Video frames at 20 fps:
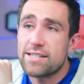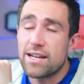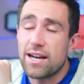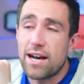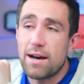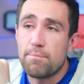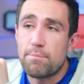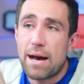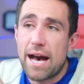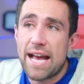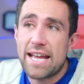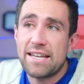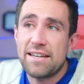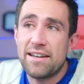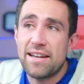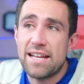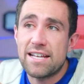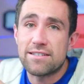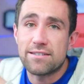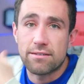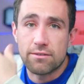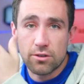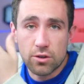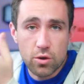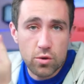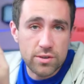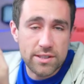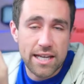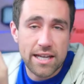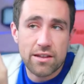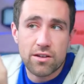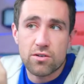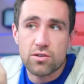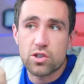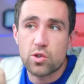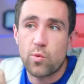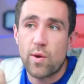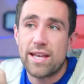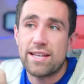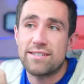Biden is losing
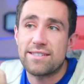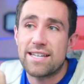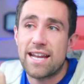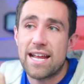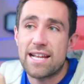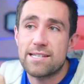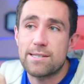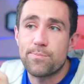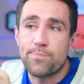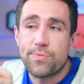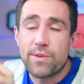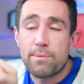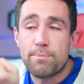those swing states.